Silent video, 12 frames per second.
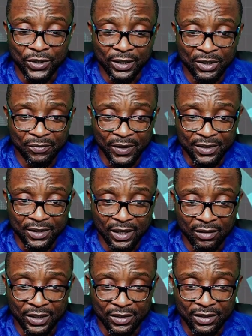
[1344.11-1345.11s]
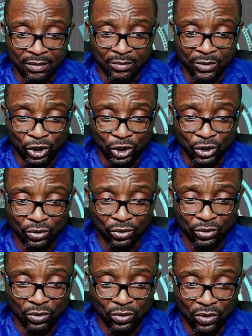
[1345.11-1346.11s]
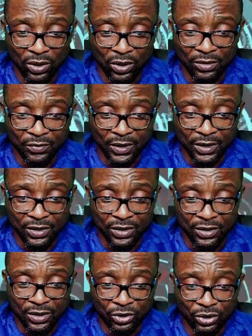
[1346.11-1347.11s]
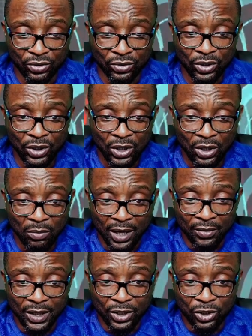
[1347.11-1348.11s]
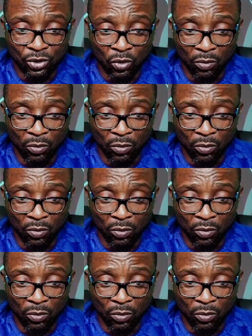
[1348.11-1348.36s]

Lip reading: I'm not sure if I still do, but I really do hope I do.